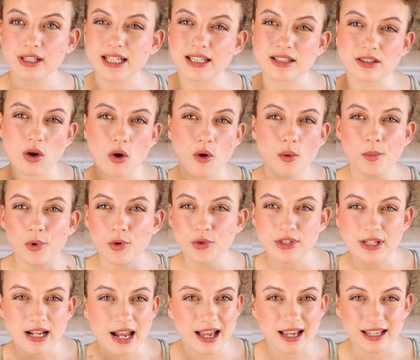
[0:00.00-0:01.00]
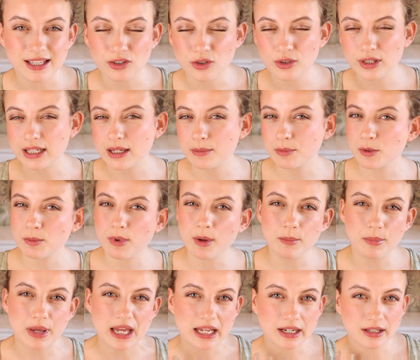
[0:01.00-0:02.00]
It's almost like your lips
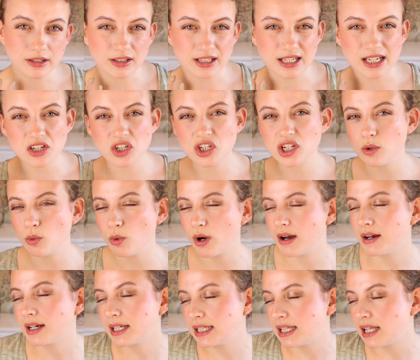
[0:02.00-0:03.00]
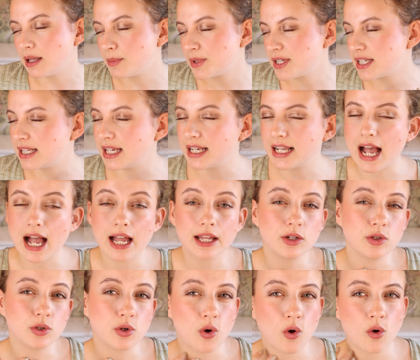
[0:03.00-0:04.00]
but better. Is she wearing lipstick? I
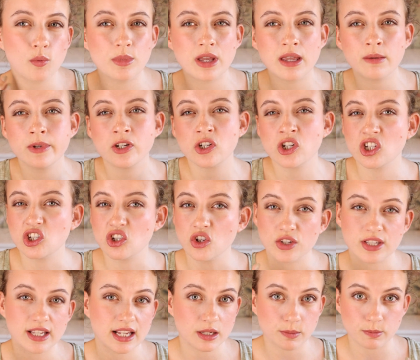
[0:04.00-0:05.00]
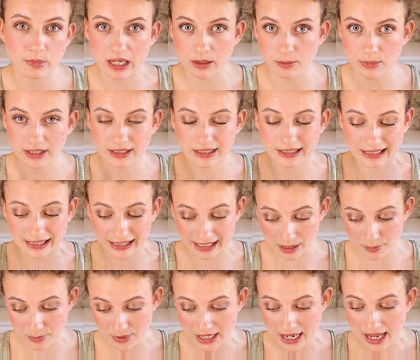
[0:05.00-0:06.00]
don't know, maybe she just has pigmented
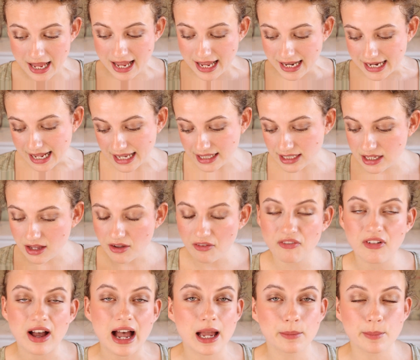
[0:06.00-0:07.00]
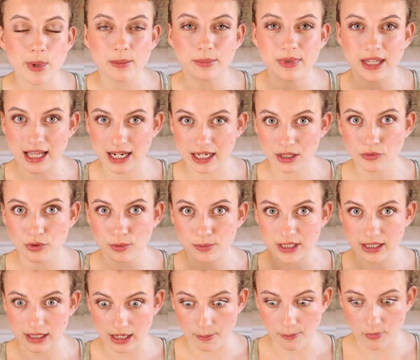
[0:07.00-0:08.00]
lips. That's the vibe I'm getting from
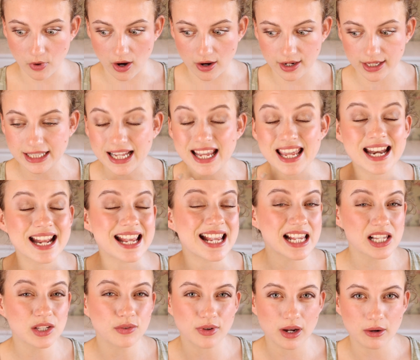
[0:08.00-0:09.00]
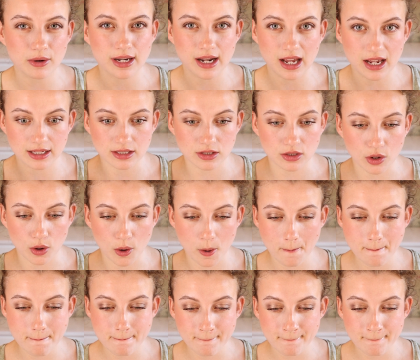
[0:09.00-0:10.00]
this lip product. It is very nice though.